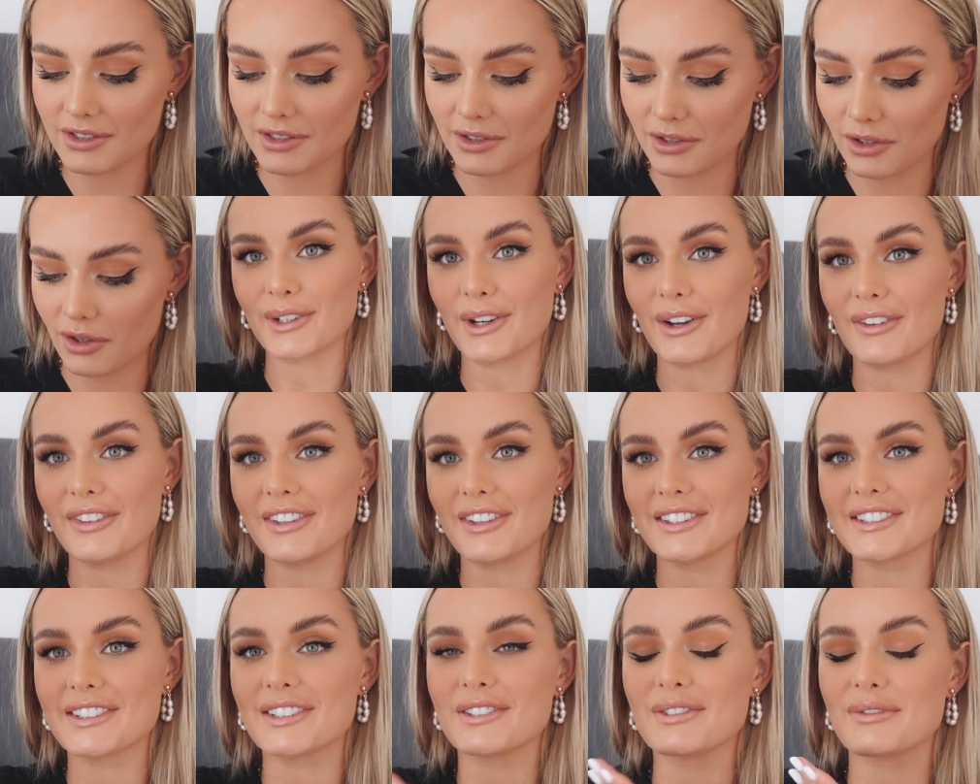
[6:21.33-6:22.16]
So yeah,
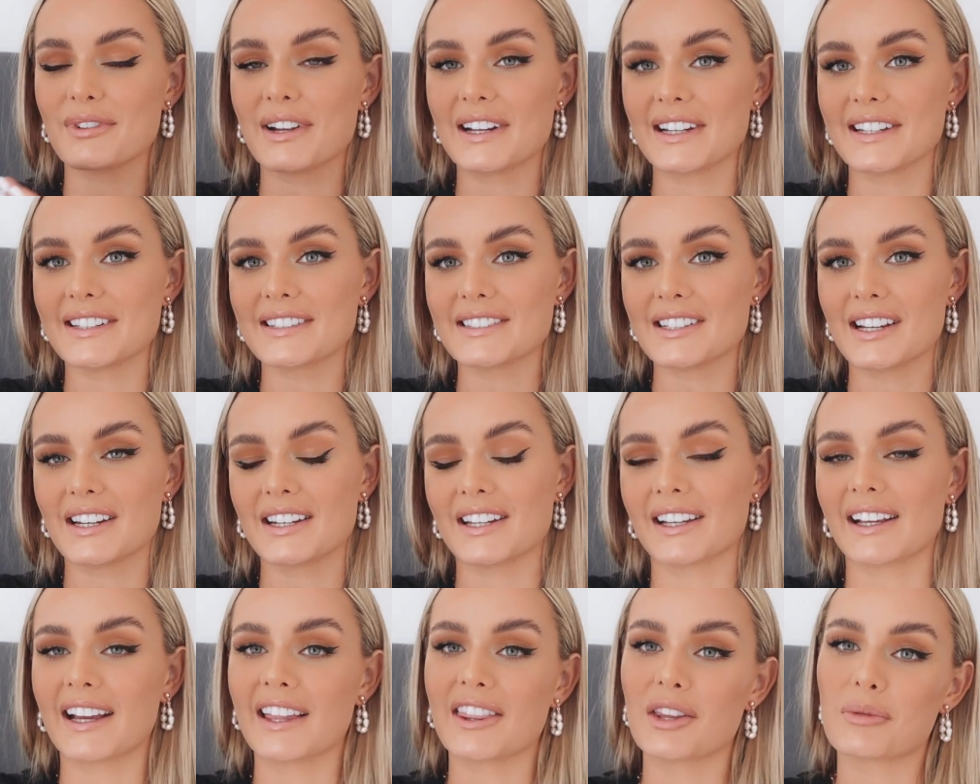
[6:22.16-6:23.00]
this is really
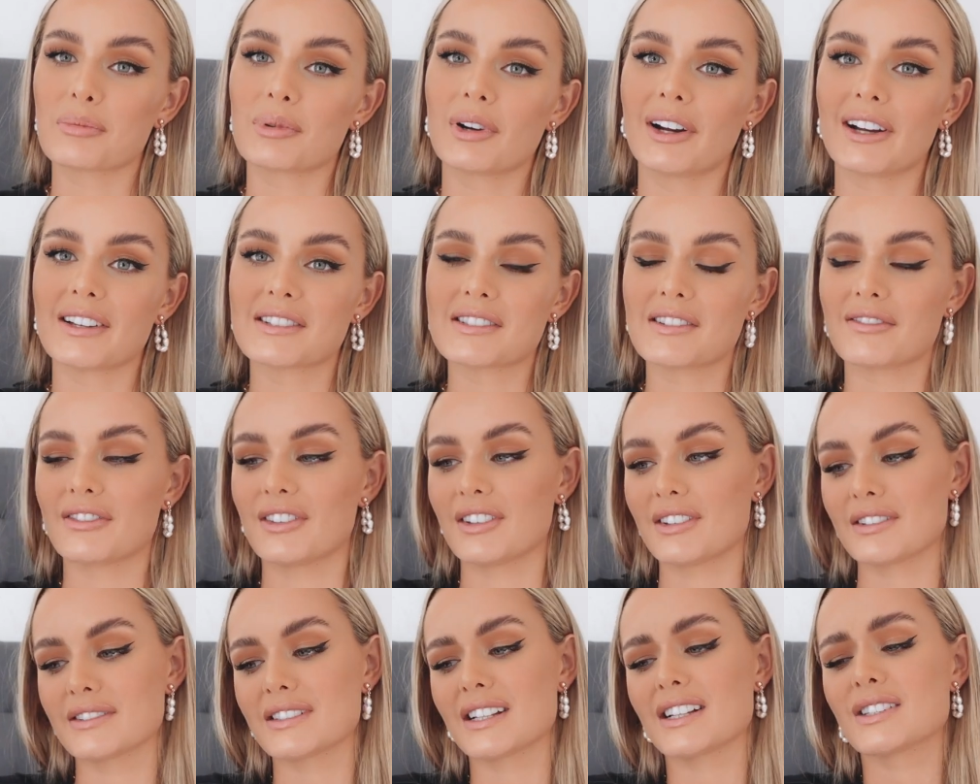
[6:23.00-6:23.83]
stunning, and the price of
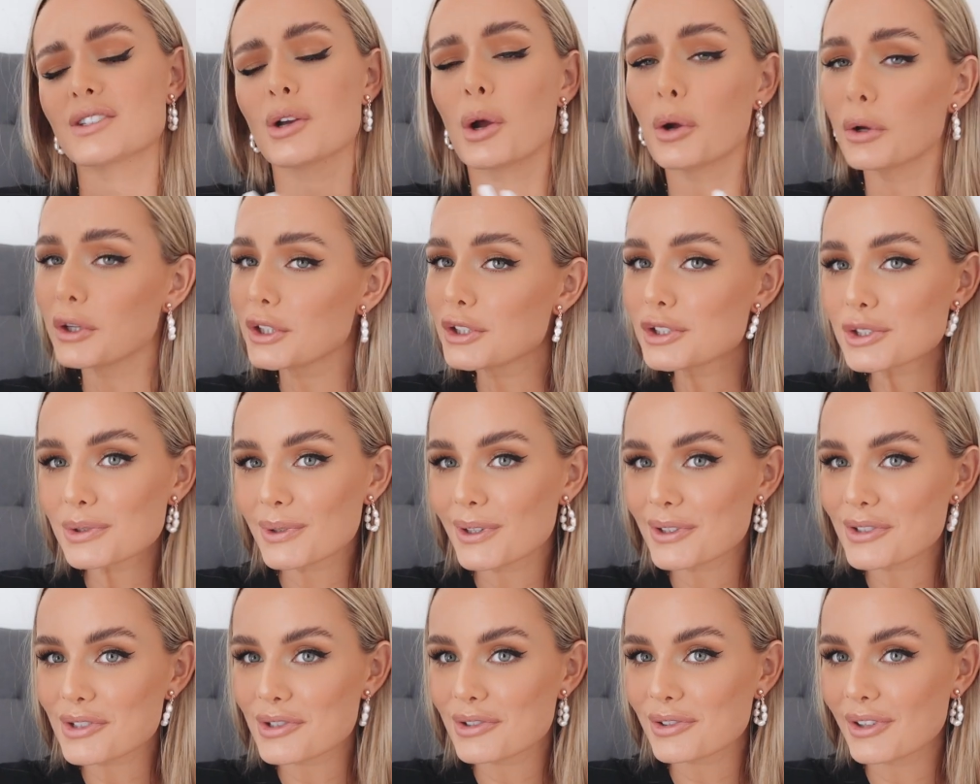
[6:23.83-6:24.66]
this is only
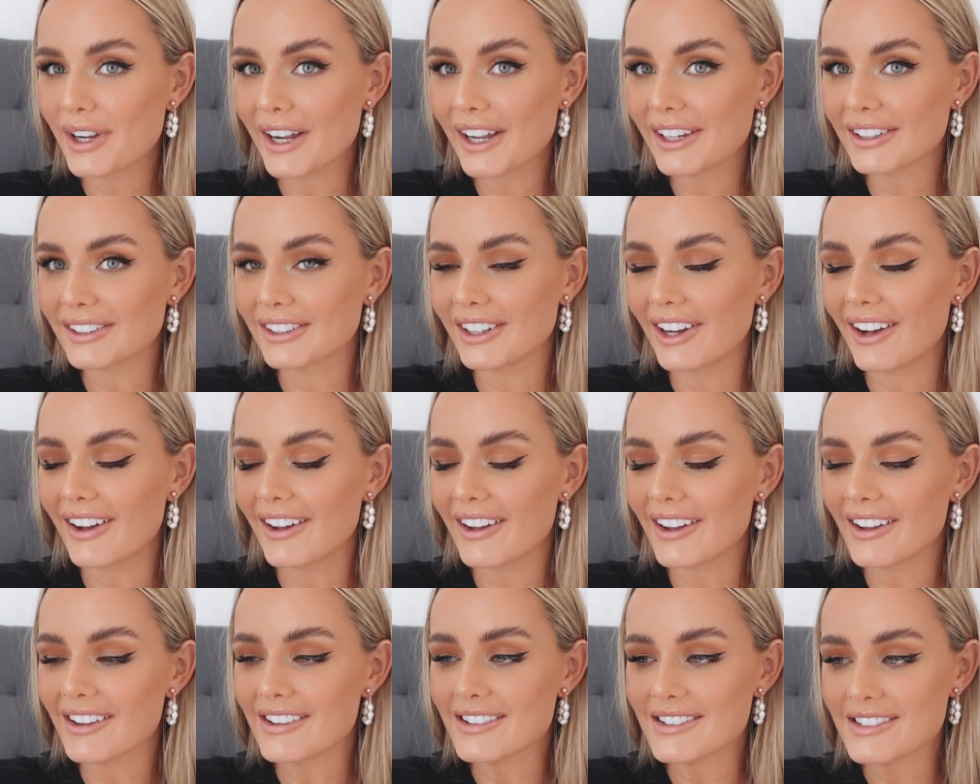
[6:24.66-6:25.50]
200 rand,
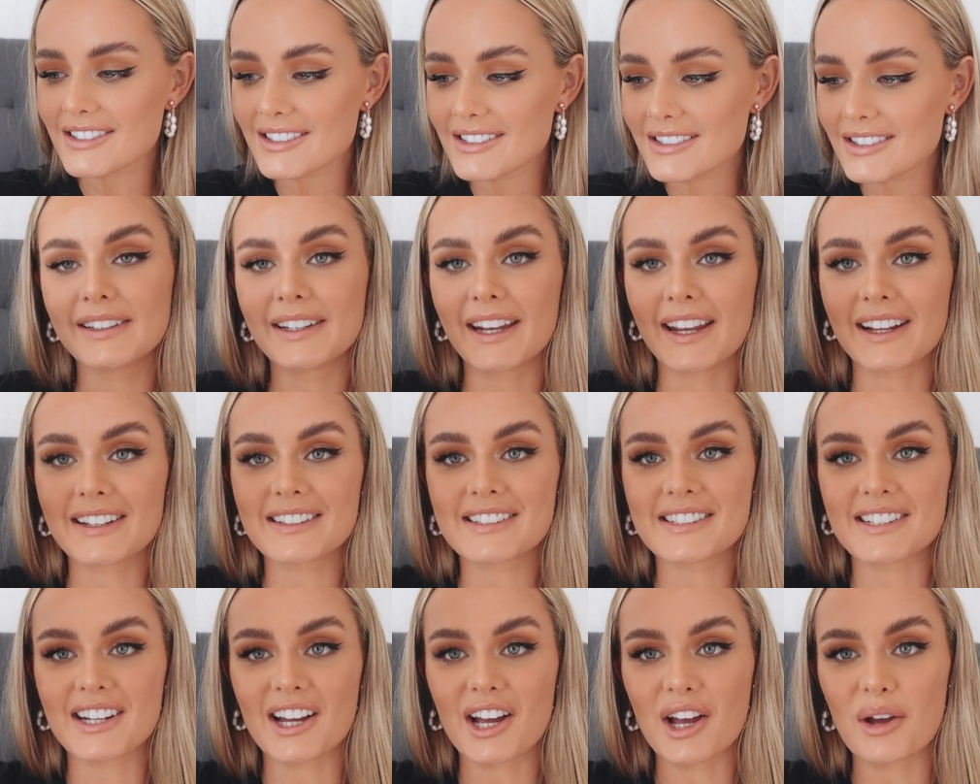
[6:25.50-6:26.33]
guys.
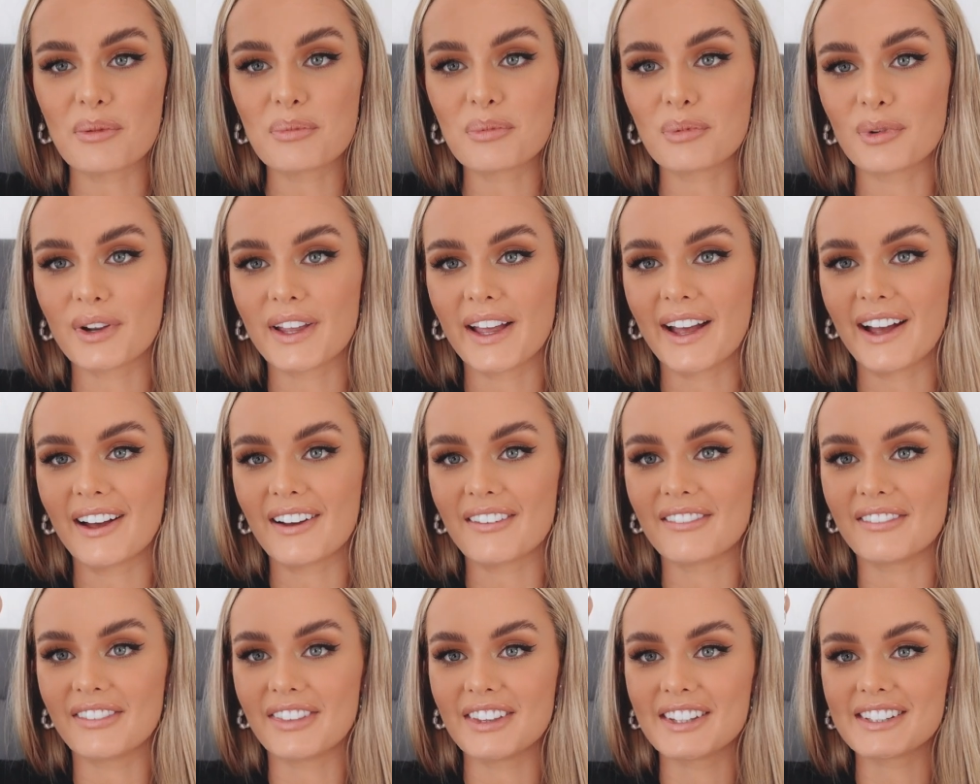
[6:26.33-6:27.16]
Next up we
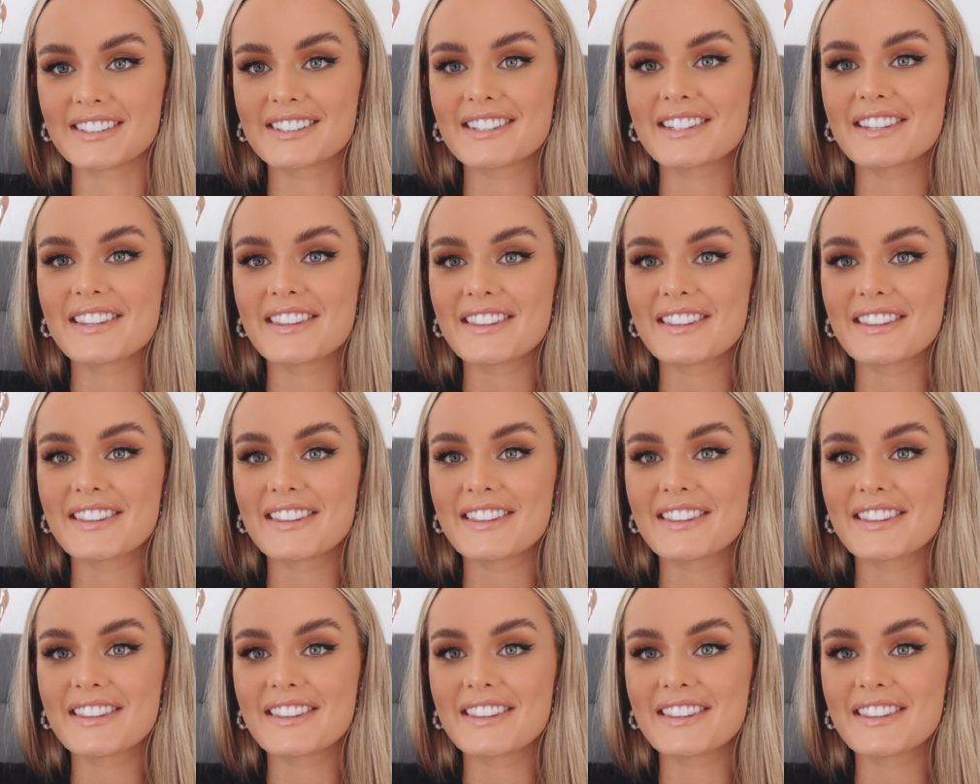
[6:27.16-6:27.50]
have this